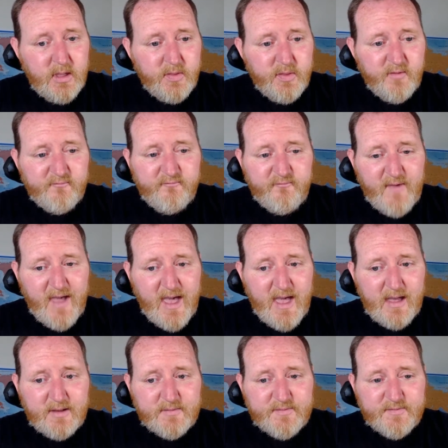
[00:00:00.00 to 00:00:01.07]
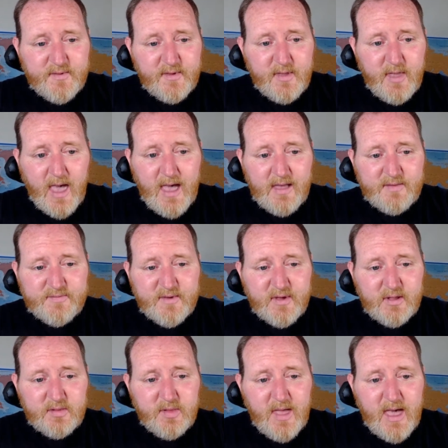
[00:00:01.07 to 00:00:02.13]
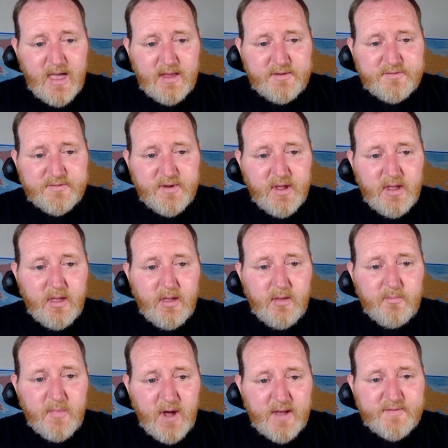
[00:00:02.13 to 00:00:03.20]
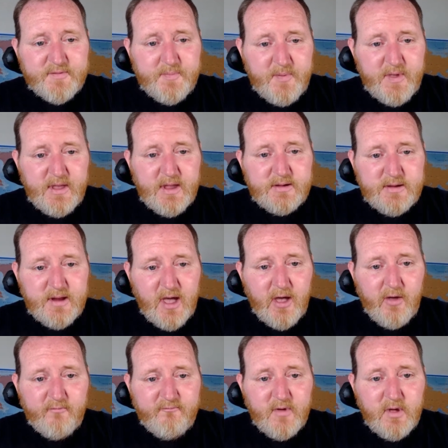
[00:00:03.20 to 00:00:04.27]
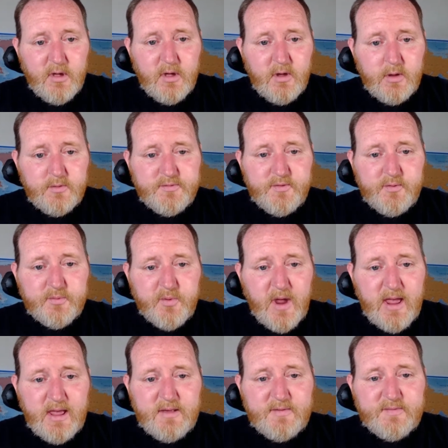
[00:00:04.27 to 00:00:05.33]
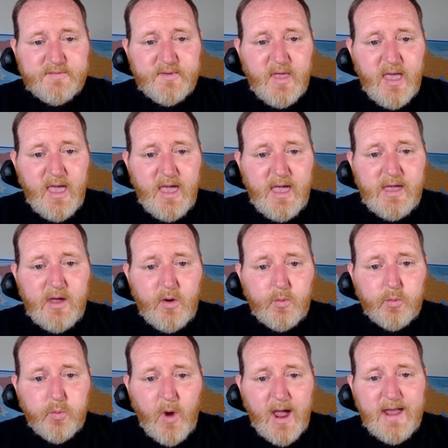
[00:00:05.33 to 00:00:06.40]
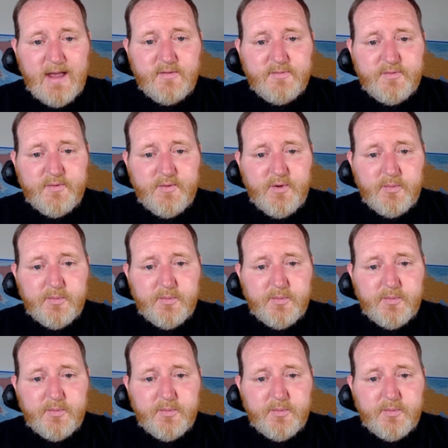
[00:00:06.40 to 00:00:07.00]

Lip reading: the facts as alleged must be enough to raise a right to